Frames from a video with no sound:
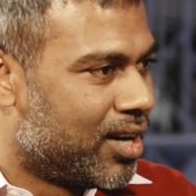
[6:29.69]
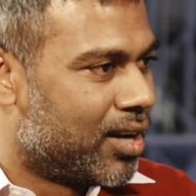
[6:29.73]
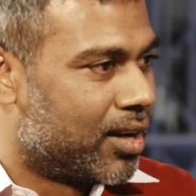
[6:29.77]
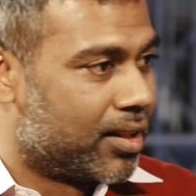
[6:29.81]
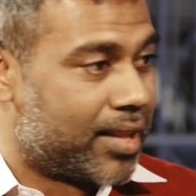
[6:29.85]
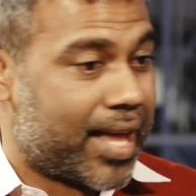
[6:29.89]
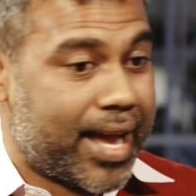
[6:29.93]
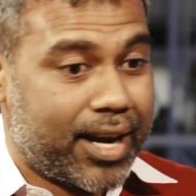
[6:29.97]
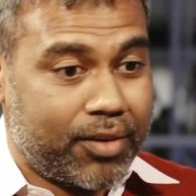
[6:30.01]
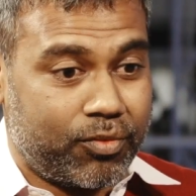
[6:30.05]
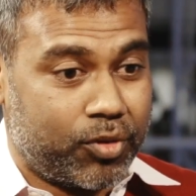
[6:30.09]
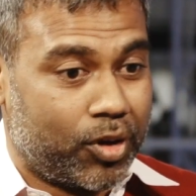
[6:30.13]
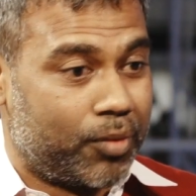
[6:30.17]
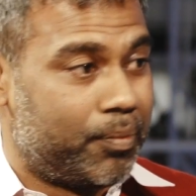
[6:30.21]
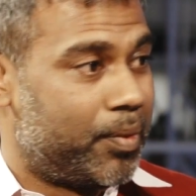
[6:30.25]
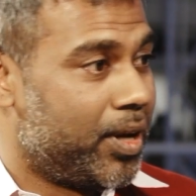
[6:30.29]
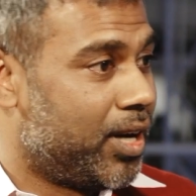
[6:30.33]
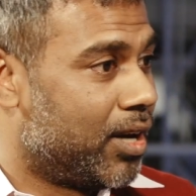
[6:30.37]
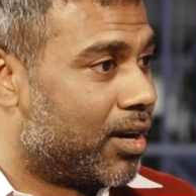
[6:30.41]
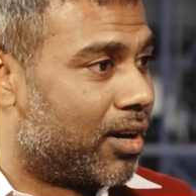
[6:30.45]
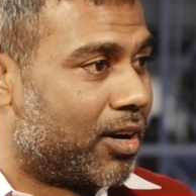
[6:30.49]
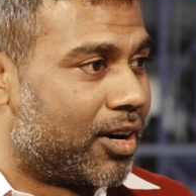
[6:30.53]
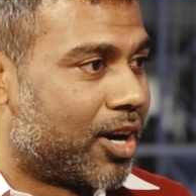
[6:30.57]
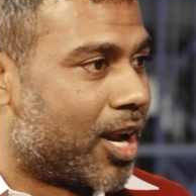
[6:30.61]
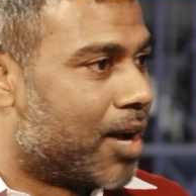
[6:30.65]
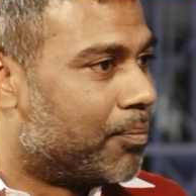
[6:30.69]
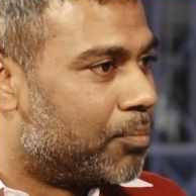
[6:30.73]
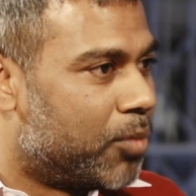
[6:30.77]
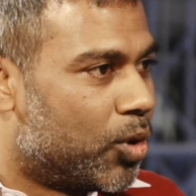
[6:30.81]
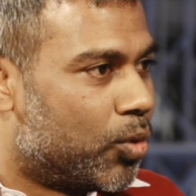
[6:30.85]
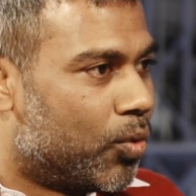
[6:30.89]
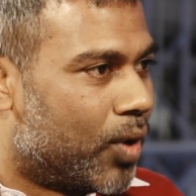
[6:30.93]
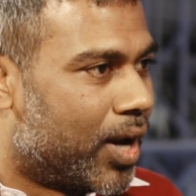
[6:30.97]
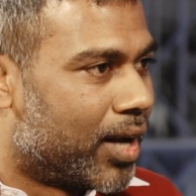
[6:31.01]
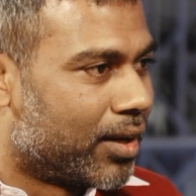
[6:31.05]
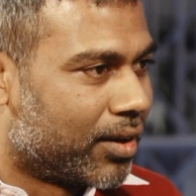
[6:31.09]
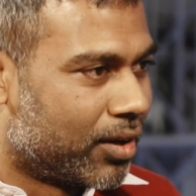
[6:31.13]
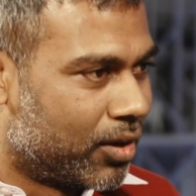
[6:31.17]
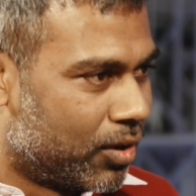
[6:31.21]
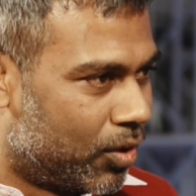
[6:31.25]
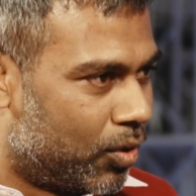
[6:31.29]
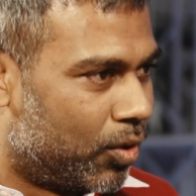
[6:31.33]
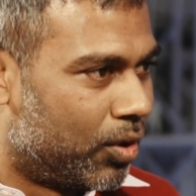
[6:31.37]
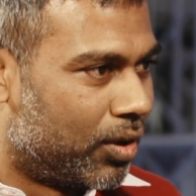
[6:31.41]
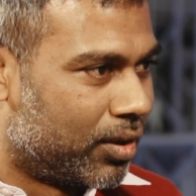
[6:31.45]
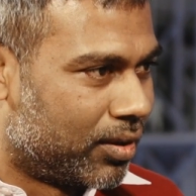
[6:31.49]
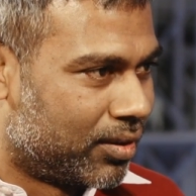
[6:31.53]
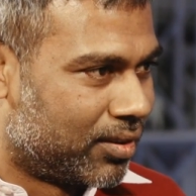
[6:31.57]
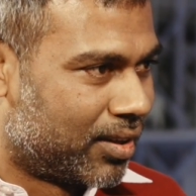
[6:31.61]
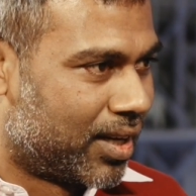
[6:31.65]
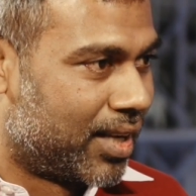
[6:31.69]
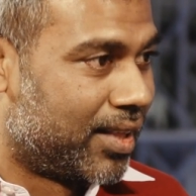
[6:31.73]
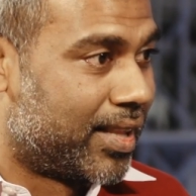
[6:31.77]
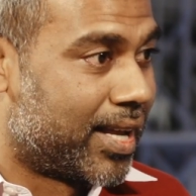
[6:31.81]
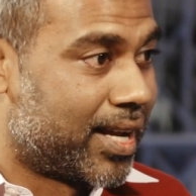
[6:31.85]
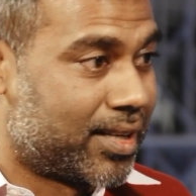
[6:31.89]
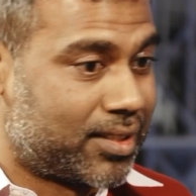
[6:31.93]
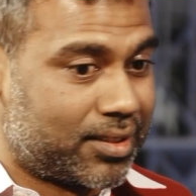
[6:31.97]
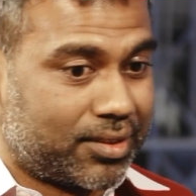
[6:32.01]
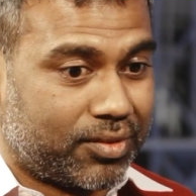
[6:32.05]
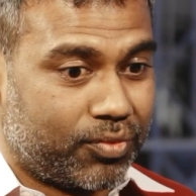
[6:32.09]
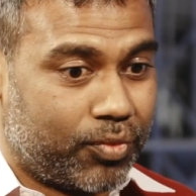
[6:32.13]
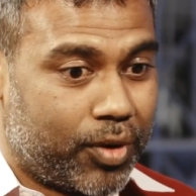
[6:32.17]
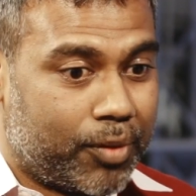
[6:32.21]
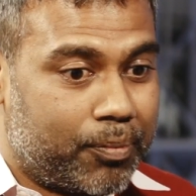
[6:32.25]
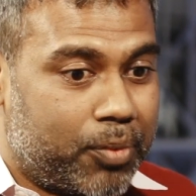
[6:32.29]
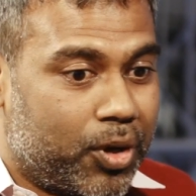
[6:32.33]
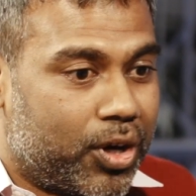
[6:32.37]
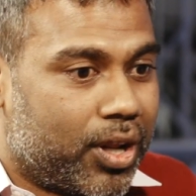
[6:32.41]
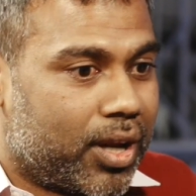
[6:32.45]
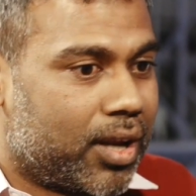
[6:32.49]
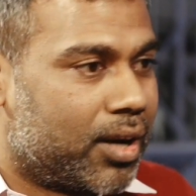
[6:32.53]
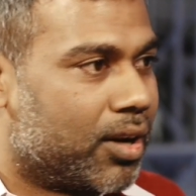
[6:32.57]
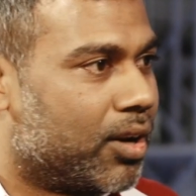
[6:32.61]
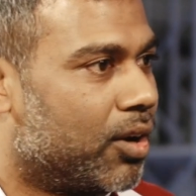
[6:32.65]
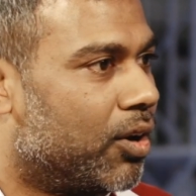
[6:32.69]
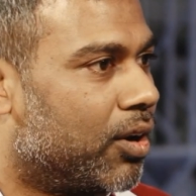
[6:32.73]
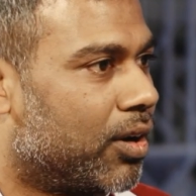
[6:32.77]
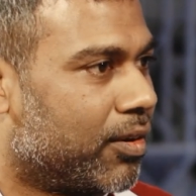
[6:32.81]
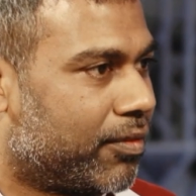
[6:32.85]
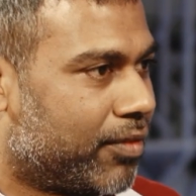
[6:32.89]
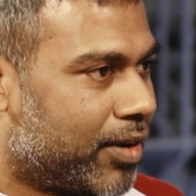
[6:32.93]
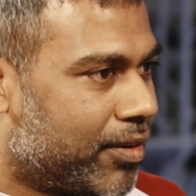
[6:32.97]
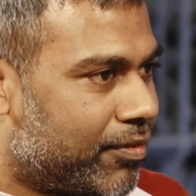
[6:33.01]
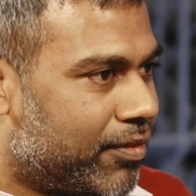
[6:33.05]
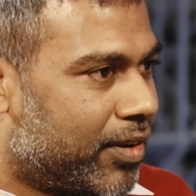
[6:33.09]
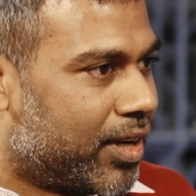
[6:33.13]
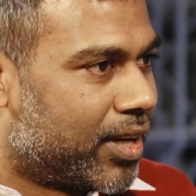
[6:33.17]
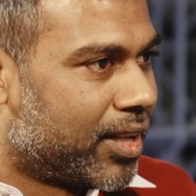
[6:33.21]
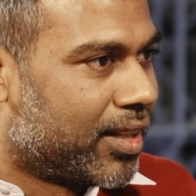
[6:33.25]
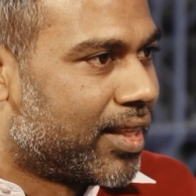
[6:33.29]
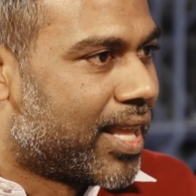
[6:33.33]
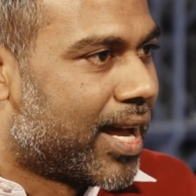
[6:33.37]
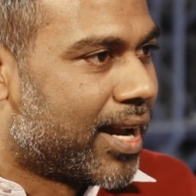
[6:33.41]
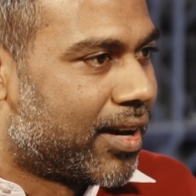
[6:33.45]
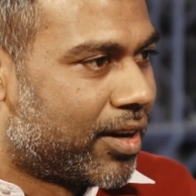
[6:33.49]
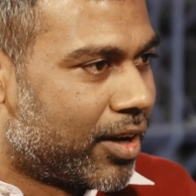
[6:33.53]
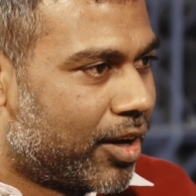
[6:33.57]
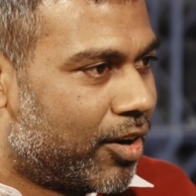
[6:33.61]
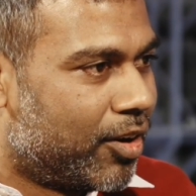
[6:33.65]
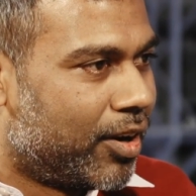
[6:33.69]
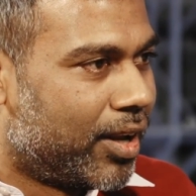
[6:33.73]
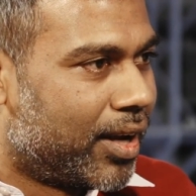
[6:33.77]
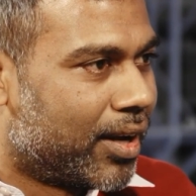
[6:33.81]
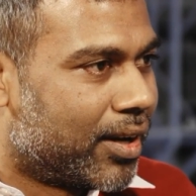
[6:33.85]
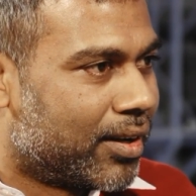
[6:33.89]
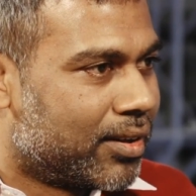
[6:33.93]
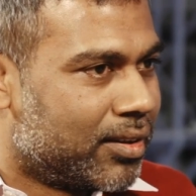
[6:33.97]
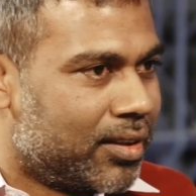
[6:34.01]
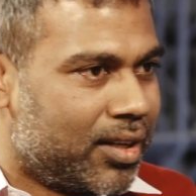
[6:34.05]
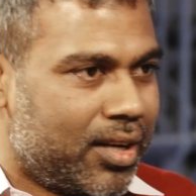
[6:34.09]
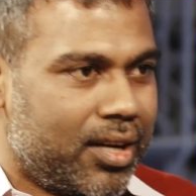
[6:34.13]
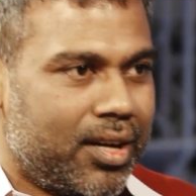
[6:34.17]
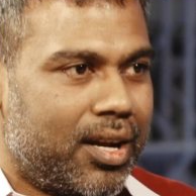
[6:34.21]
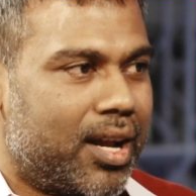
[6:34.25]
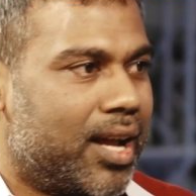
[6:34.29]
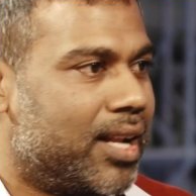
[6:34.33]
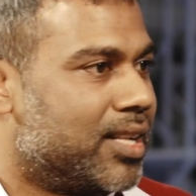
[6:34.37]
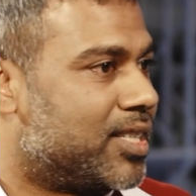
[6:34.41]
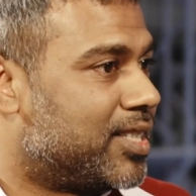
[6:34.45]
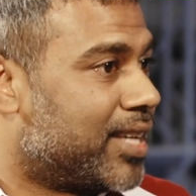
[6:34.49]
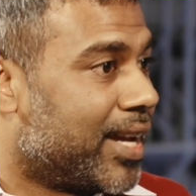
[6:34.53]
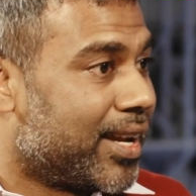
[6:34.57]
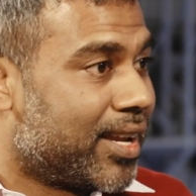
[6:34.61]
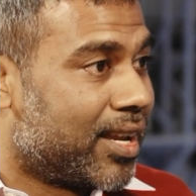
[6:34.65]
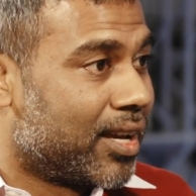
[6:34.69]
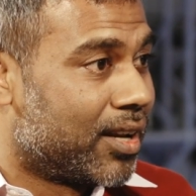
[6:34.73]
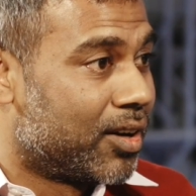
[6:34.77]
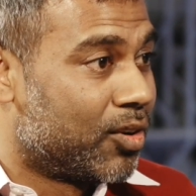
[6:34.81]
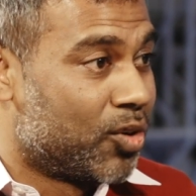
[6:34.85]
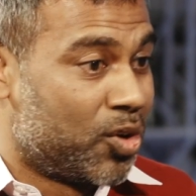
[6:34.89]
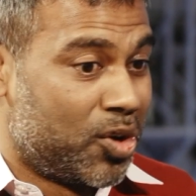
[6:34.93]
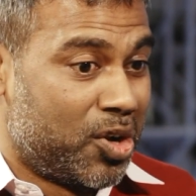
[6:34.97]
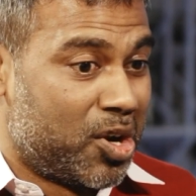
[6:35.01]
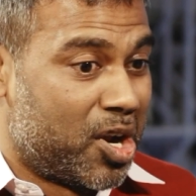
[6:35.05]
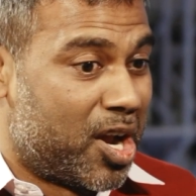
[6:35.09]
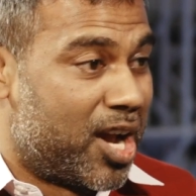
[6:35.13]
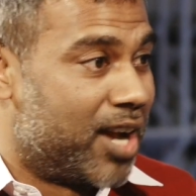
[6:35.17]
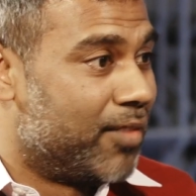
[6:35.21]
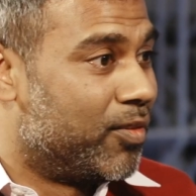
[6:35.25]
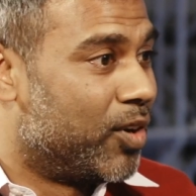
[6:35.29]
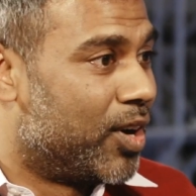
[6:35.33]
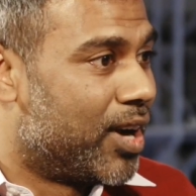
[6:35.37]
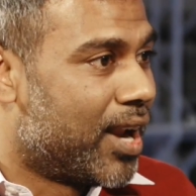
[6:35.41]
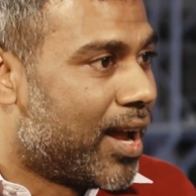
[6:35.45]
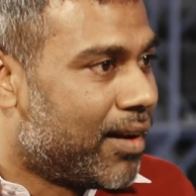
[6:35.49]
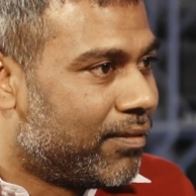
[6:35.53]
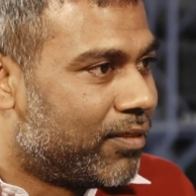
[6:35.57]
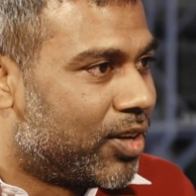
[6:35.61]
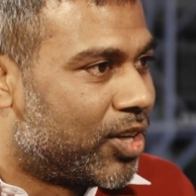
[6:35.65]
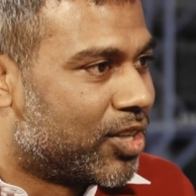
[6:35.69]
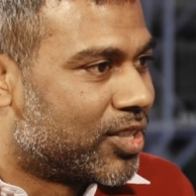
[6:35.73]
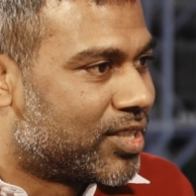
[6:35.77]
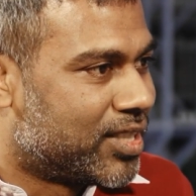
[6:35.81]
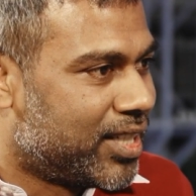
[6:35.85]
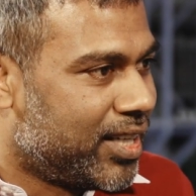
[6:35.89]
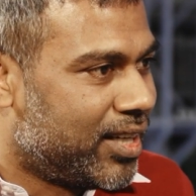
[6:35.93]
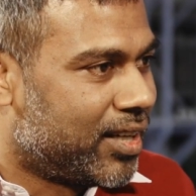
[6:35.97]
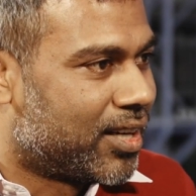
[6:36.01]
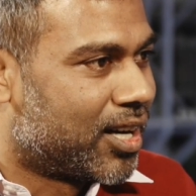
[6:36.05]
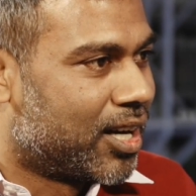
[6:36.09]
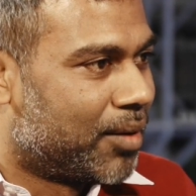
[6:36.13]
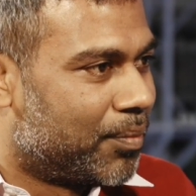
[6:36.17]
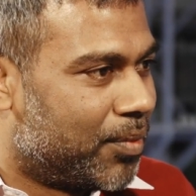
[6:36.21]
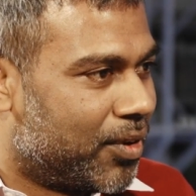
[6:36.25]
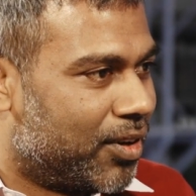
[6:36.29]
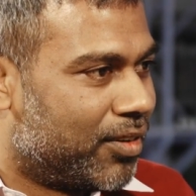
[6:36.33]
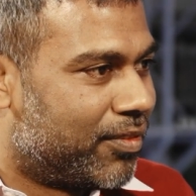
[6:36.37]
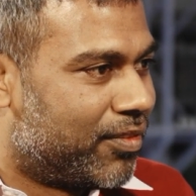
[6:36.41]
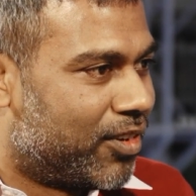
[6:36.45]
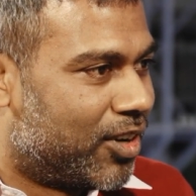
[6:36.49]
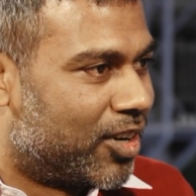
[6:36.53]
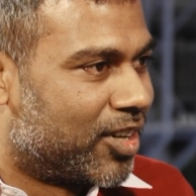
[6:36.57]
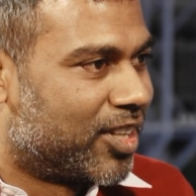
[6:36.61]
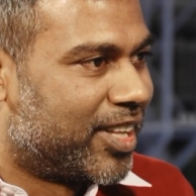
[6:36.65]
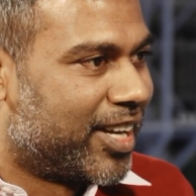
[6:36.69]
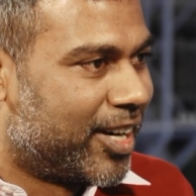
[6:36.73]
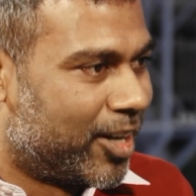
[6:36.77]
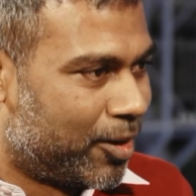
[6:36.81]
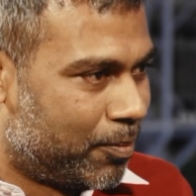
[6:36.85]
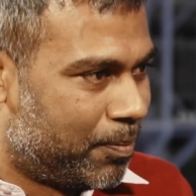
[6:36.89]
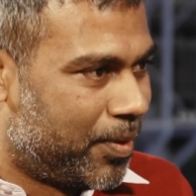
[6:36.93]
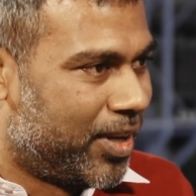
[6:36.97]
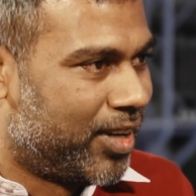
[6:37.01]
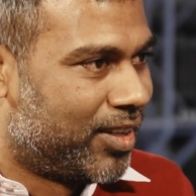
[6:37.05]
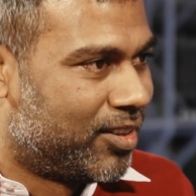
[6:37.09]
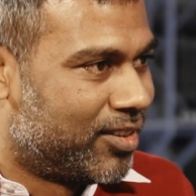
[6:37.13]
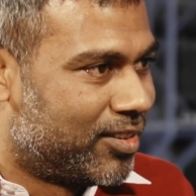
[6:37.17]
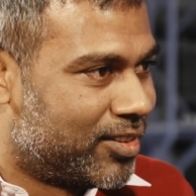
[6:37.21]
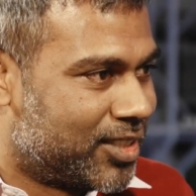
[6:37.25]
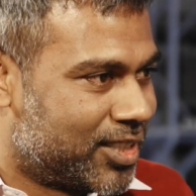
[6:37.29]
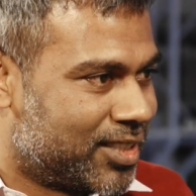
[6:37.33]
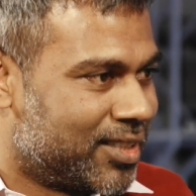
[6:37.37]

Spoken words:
And that would be our number 1 goal, and we're putting in a lot of effort in that area. And second, I would love to see a couple of our therapies